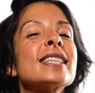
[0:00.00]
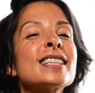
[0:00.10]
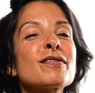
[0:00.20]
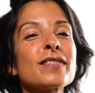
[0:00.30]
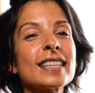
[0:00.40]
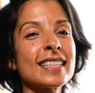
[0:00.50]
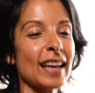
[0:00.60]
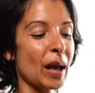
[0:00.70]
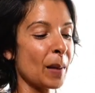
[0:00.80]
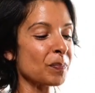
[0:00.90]
different
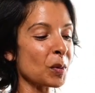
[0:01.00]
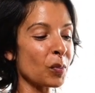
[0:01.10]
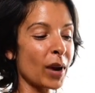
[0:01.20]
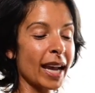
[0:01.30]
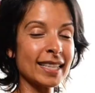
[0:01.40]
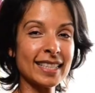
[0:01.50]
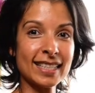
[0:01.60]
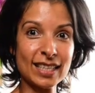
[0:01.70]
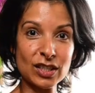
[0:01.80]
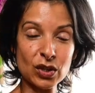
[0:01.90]

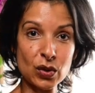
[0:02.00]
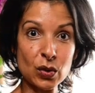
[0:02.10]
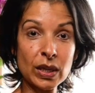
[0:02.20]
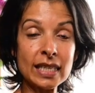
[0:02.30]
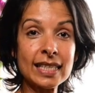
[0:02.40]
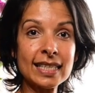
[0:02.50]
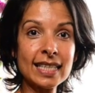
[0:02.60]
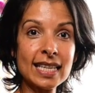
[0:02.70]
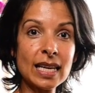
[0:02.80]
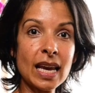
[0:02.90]
practices so you can
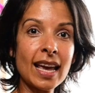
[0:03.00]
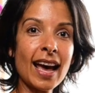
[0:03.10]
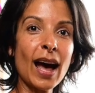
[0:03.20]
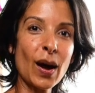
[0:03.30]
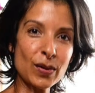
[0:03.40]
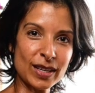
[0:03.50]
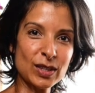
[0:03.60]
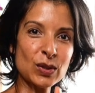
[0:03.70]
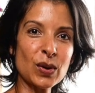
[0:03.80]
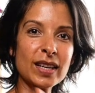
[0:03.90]
see how they
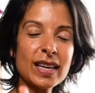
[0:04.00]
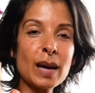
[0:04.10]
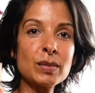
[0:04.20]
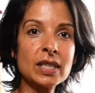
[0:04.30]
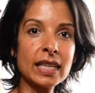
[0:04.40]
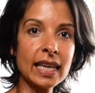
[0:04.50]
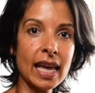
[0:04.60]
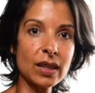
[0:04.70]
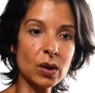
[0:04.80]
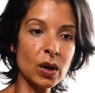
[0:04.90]
sort of come
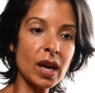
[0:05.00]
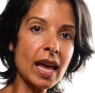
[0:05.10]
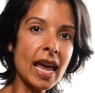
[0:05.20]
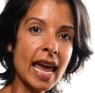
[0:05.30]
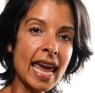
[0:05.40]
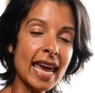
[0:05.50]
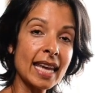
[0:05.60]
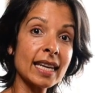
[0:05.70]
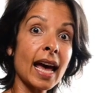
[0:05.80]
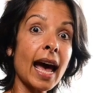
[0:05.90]
together.
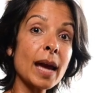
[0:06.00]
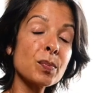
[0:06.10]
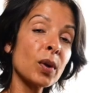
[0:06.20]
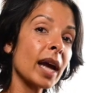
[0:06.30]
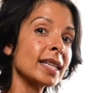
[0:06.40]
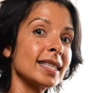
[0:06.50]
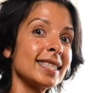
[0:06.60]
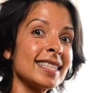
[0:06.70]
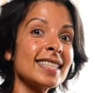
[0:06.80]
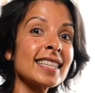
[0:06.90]
And I practice
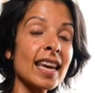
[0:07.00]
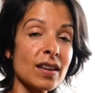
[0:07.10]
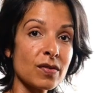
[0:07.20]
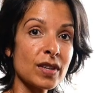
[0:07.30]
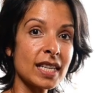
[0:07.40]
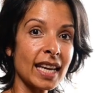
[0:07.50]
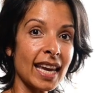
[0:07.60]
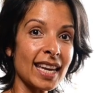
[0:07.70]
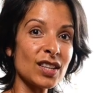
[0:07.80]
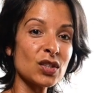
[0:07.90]
these every
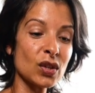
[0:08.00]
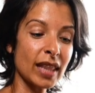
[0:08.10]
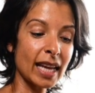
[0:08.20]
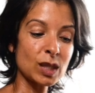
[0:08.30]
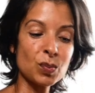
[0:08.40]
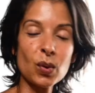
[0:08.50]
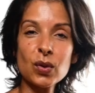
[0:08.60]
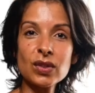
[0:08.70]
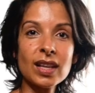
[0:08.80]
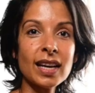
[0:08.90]
day. So that's
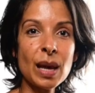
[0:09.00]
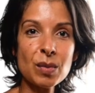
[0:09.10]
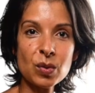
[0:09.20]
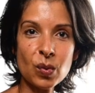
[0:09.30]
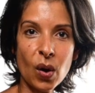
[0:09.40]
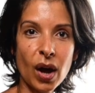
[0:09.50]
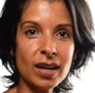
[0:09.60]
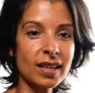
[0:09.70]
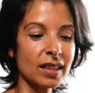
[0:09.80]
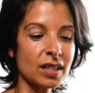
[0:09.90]
both the lemon
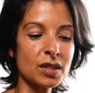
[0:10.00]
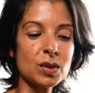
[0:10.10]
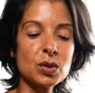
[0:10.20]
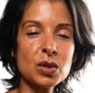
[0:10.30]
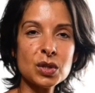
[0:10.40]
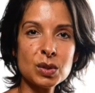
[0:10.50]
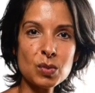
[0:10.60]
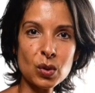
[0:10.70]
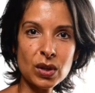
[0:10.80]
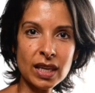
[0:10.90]
water, the
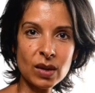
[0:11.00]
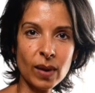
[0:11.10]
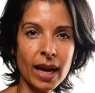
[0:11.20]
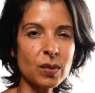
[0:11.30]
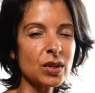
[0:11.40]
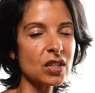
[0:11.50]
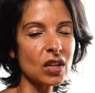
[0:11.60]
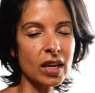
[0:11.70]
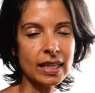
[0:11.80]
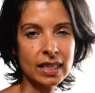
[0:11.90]
smoothie, right? Which is
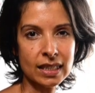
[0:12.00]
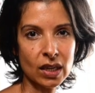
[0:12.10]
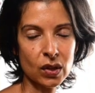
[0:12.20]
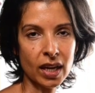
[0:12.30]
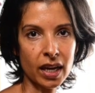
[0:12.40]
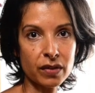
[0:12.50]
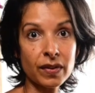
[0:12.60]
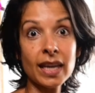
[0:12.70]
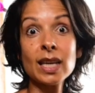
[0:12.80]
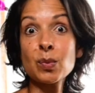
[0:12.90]
not necessarily
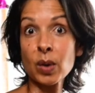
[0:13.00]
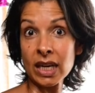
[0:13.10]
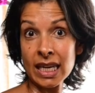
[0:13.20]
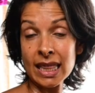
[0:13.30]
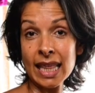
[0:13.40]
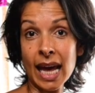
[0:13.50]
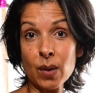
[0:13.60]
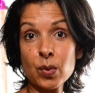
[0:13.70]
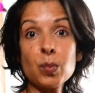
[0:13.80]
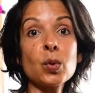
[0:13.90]
Ayurvedic, but in
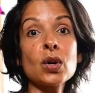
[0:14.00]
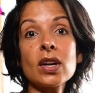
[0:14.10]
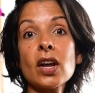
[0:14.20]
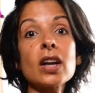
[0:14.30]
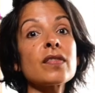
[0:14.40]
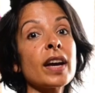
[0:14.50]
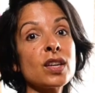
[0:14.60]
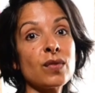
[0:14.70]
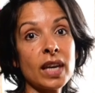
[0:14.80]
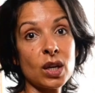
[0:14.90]
that we put a lot of
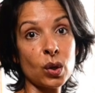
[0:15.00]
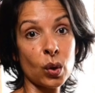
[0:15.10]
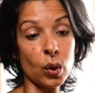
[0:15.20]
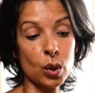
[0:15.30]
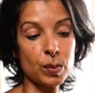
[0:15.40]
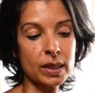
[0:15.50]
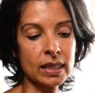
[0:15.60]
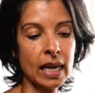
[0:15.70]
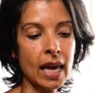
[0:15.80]
Ayurvedic herbs.